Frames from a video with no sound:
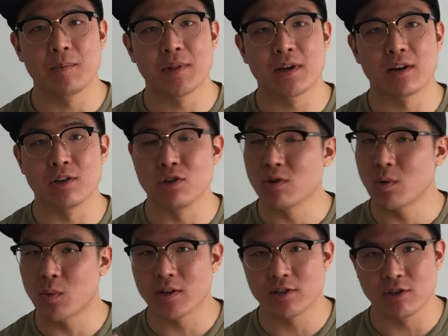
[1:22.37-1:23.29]
their New
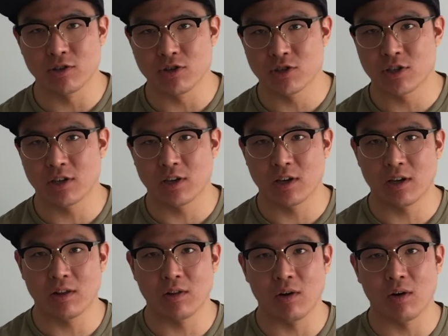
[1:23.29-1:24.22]
Year
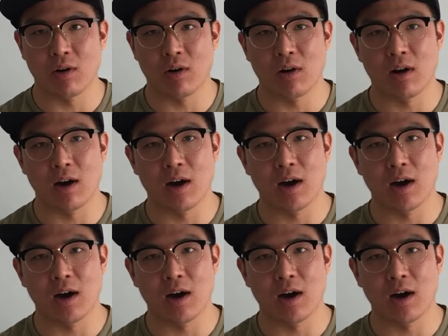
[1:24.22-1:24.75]
resolution or